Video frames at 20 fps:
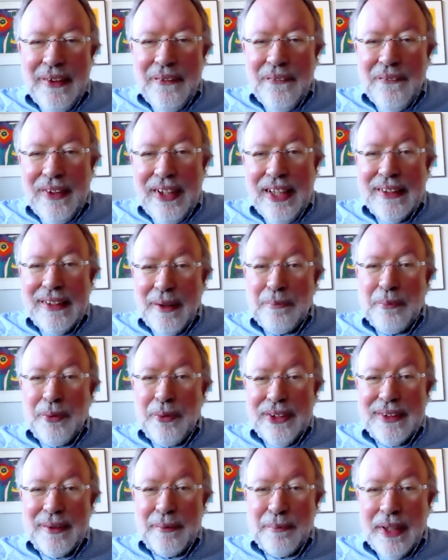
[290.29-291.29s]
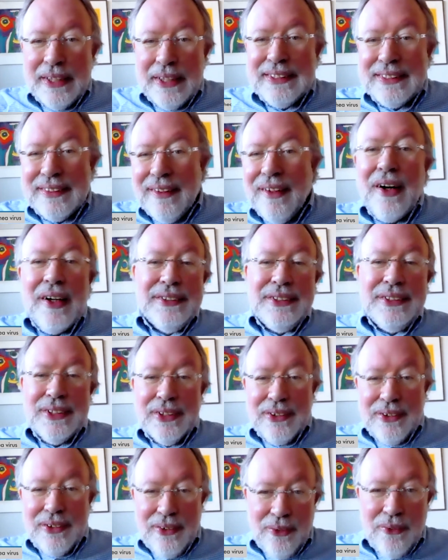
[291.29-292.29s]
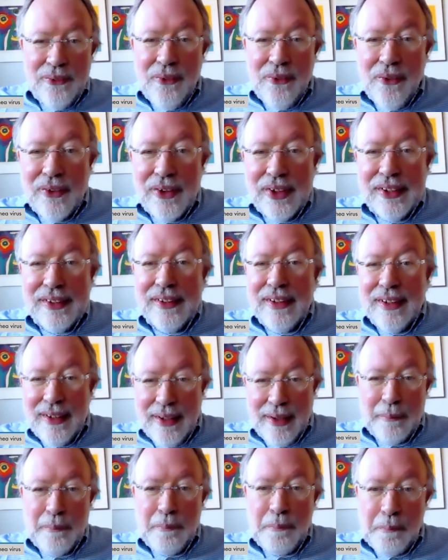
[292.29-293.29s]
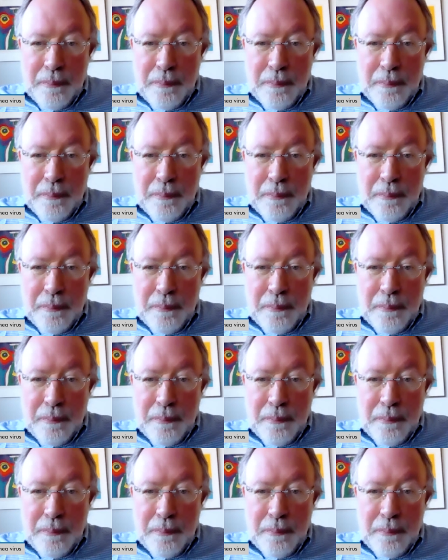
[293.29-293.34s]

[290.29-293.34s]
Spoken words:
we end up with a much larger cohort of